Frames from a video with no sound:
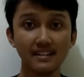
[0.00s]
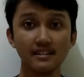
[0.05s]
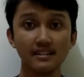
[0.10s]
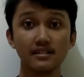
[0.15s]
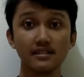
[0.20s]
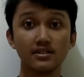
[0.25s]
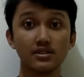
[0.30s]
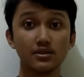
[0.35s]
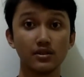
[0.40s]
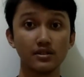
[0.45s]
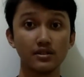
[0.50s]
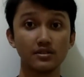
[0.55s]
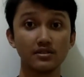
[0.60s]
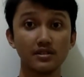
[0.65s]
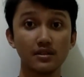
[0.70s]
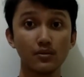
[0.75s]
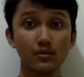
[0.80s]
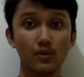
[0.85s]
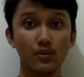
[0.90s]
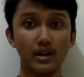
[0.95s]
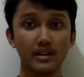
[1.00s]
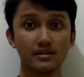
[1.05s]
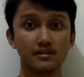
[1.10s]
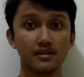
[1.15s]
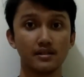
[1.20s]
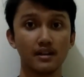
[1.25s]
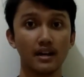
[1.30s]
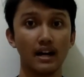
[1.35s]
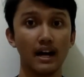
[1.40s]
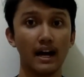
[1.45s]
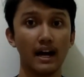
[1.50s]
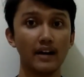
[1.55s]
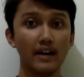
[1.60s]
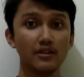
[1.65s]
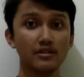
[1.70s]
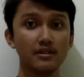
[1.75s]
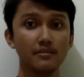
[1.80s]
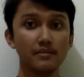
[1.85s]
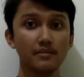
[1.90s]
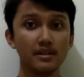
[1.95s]
is reducing waste.
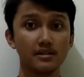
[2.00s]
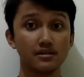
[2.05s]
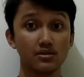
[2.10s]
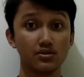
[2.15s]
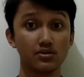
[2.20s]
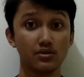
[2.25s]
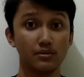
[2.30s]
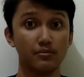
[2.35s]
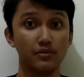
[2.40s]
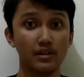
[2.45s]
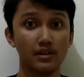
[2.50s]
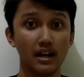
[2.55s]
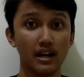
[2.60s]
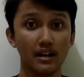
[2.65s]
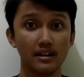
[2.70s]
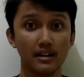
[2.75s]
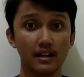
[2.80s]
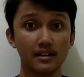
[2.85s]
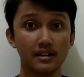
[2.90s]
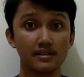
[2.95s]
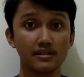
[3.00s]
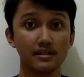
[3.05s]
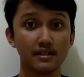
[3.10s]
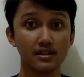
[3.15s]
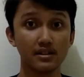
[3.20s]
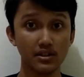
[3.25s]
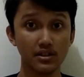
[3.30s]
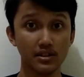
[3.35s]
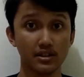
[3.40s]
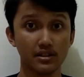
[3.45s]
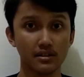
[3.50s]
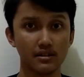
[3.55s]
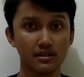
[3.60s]
IoT makes the repair area clear.